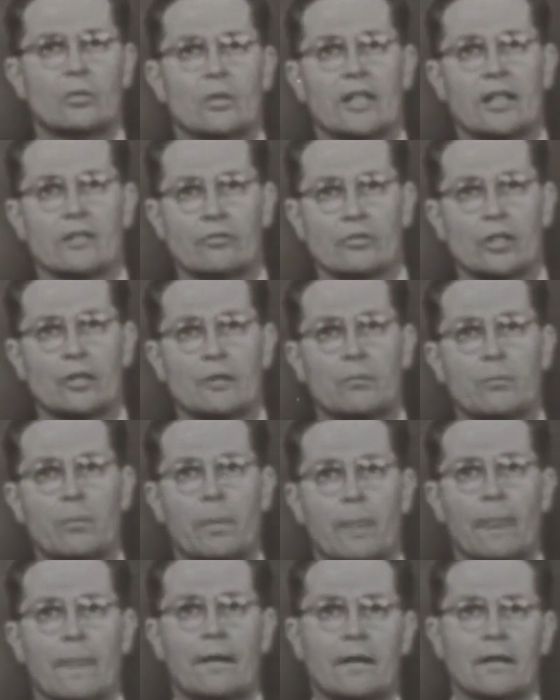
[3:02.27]
whatever,
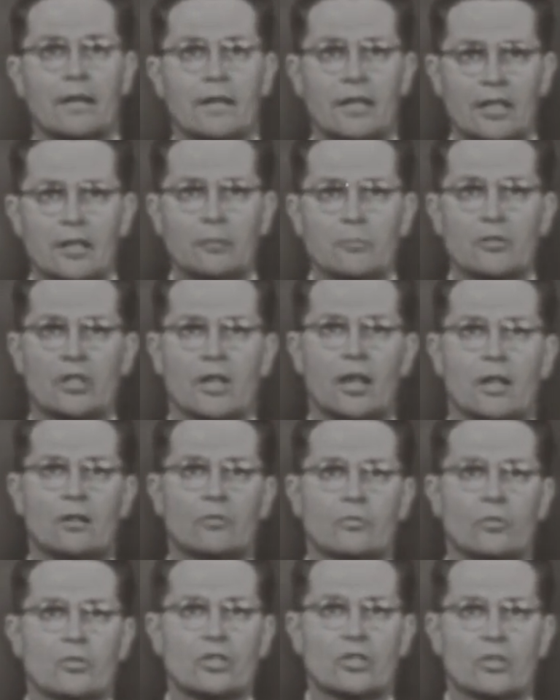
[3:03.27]
he himself
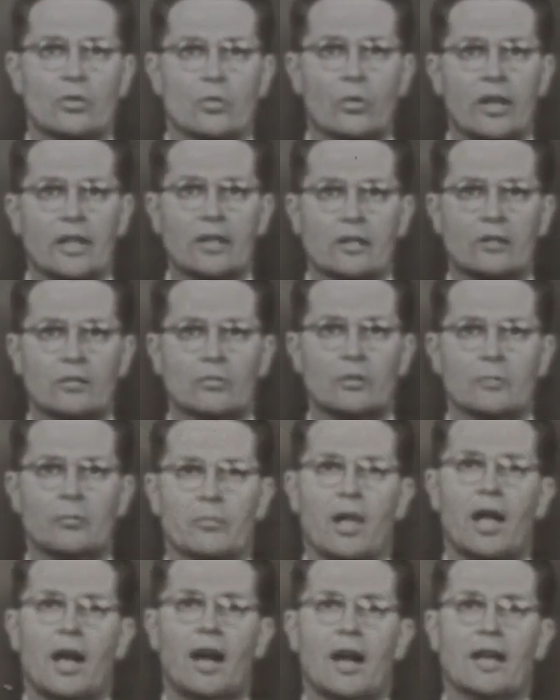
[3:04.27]
was quick to
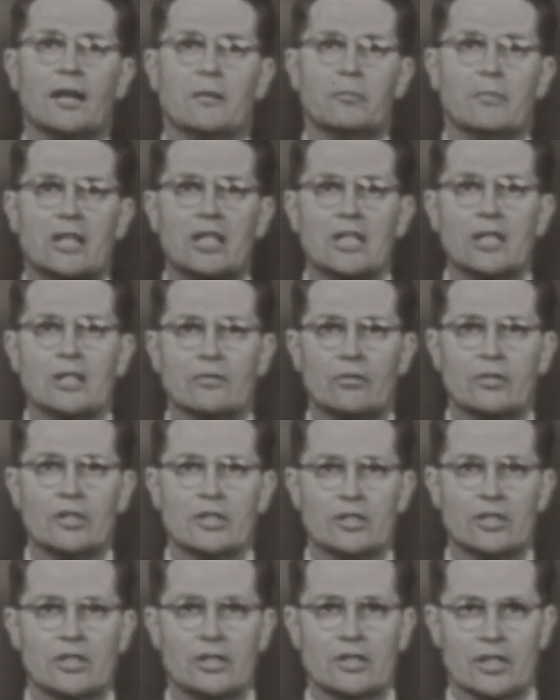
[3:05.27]
apply many of
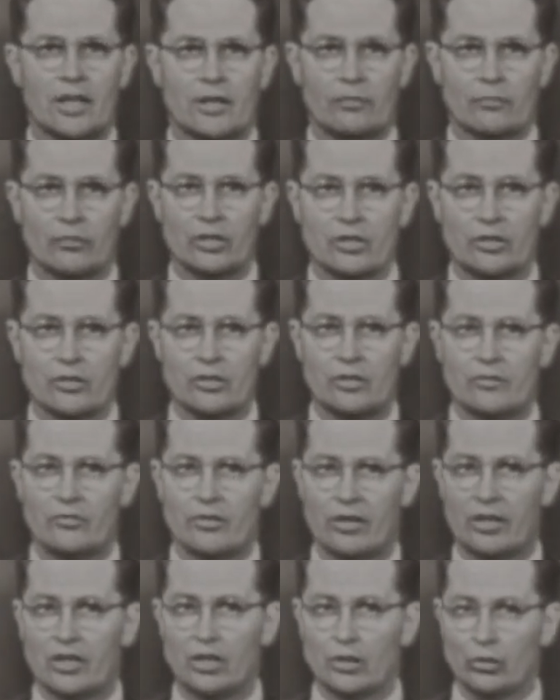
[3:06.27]
his discoveries to
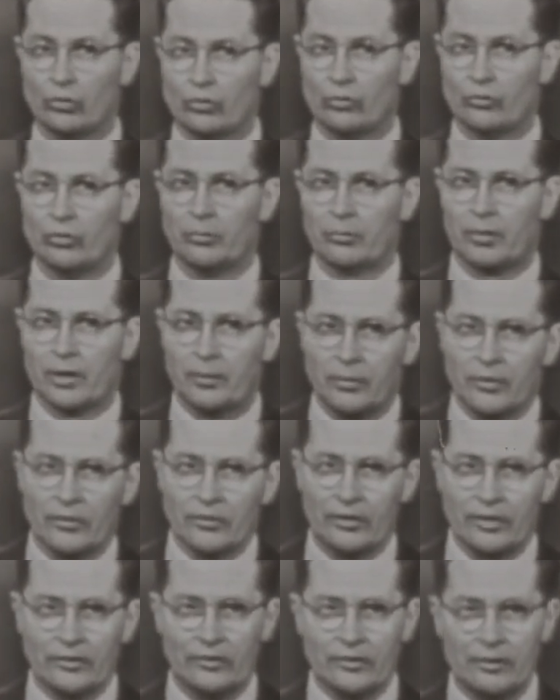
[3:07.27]
very useful
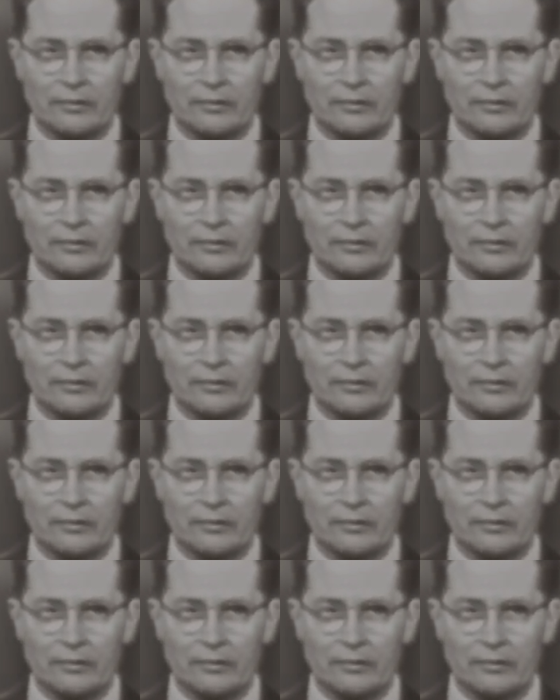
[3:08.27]
purposes.